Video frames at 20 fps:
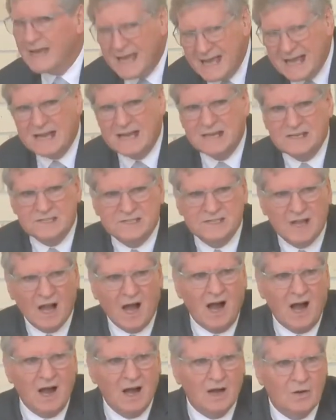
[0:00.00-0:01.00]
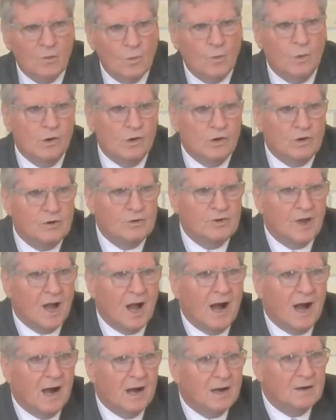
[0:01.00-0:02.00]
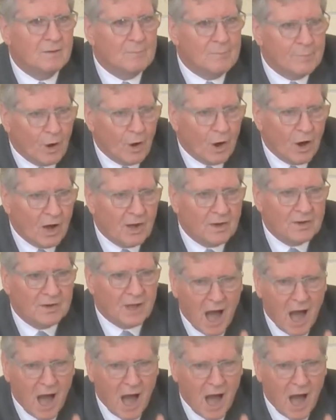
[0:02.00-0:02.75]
Is our word our bond?